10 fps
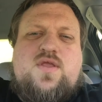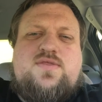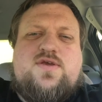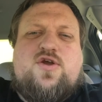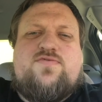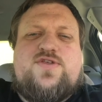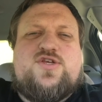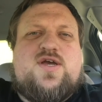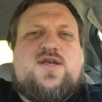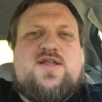the curving
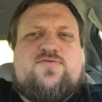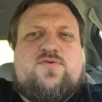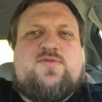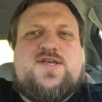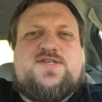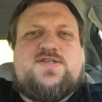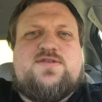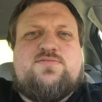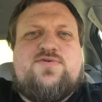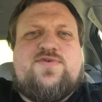cha kind of replaces
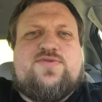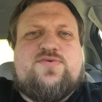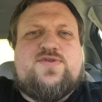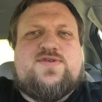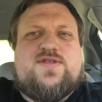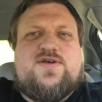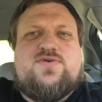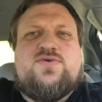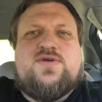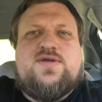the moving through the slow
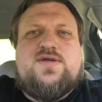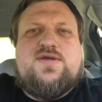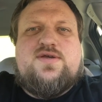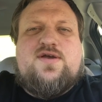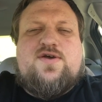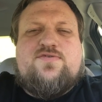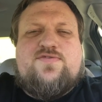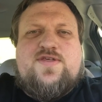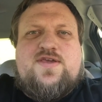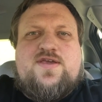
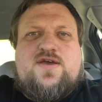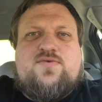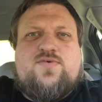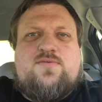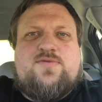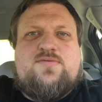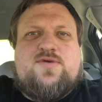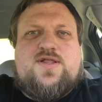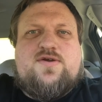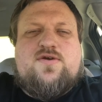of the rumba and
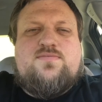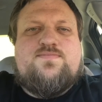bolero.